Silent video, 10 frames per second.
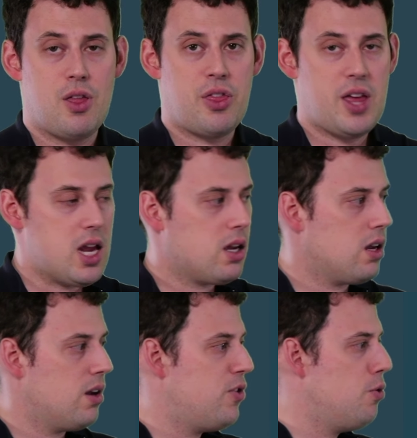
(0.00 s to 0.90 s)
thank
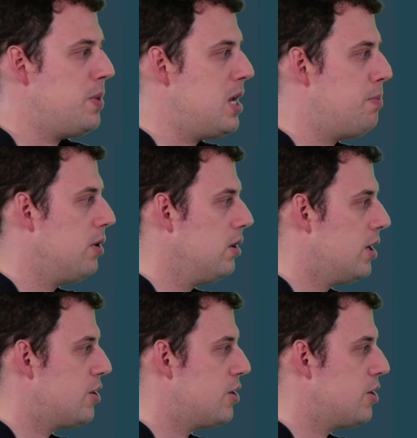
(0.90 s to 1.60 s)
a few people,